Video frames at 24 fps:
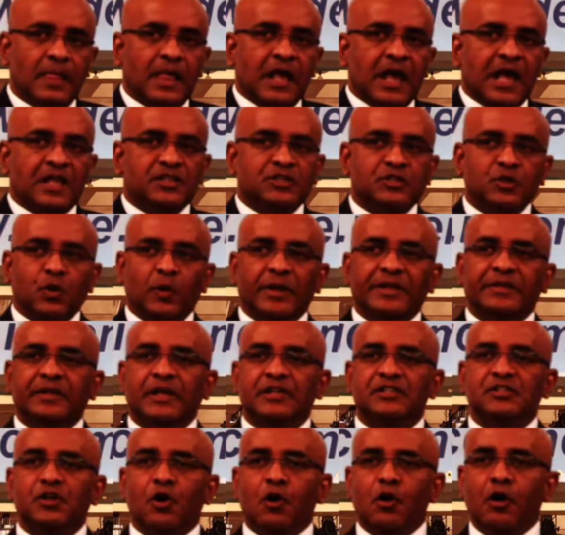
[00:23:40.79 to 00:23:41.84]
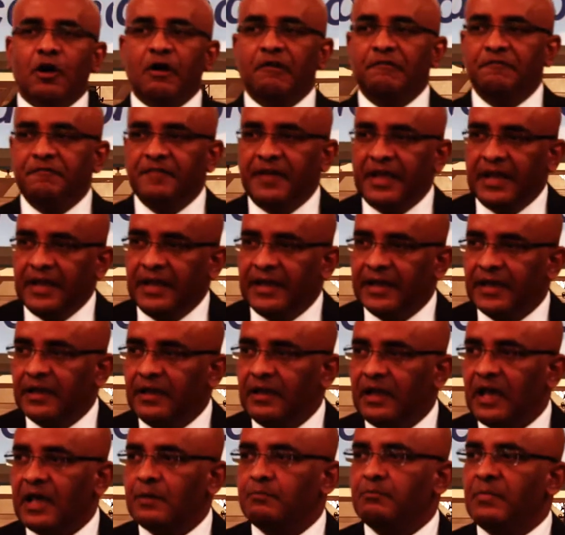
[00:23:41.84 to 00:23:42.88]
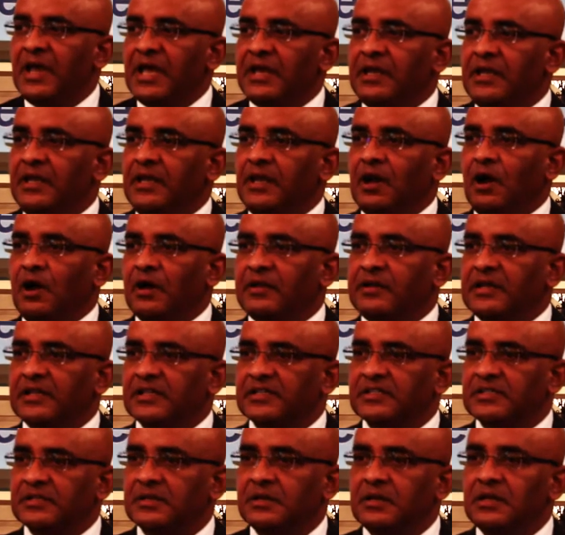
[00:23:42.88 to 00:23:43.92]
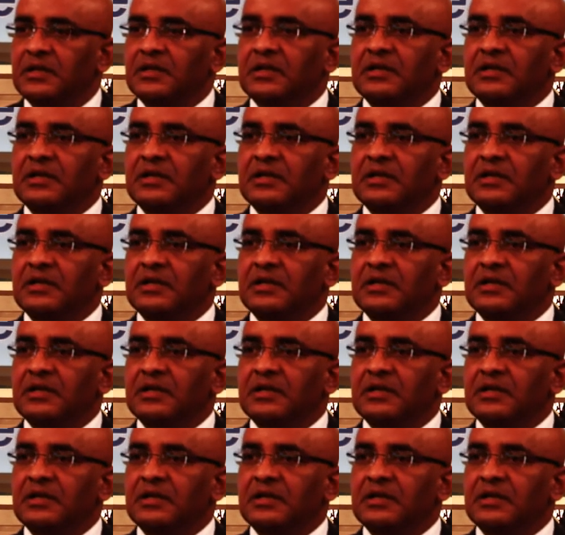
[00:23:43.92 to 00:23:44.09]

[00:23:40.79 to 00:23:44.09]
And so it is our feeling, and many others,